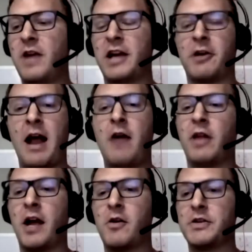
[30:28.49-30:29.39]
your
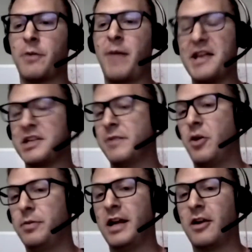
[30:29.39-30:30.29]
outliers, your basketball
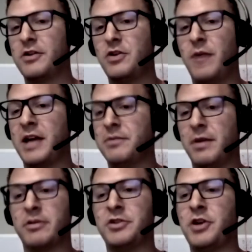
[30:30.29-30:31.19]
players who might be
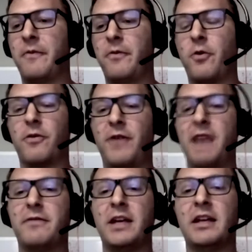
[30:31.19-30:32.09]
able to jump 4 or 5
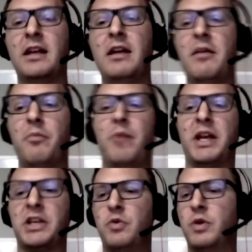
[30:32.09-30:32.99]
feet,
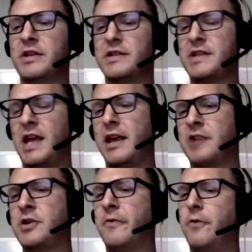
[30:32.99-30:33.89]
but you wouldn't say they could
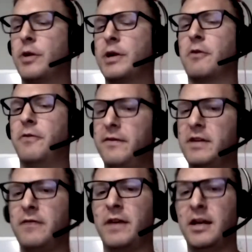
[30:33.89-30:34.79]
jump 40 or 50
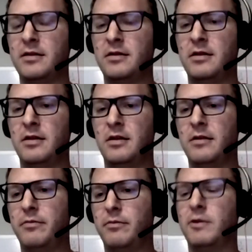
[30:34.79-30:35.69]
feet.
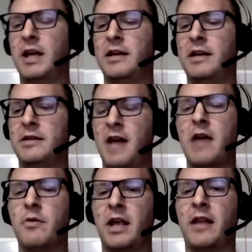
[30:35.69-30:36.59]
They'd die
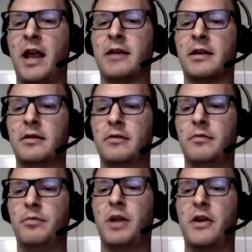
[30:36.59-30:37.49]
when they landed.
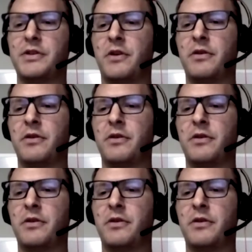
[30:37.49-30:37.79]
But also,